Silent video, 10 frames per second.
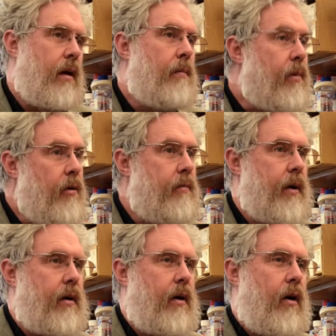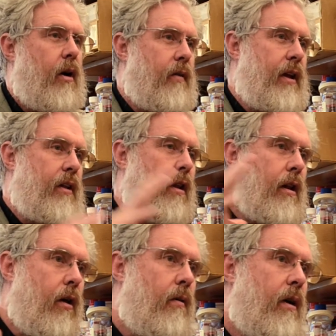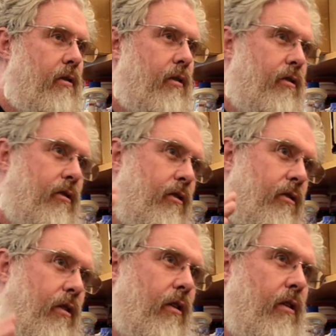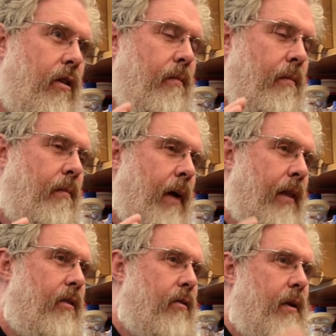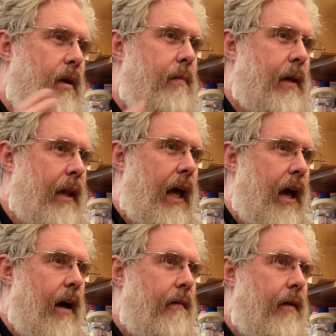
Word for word: improvement over either the low resolution methods that we typically have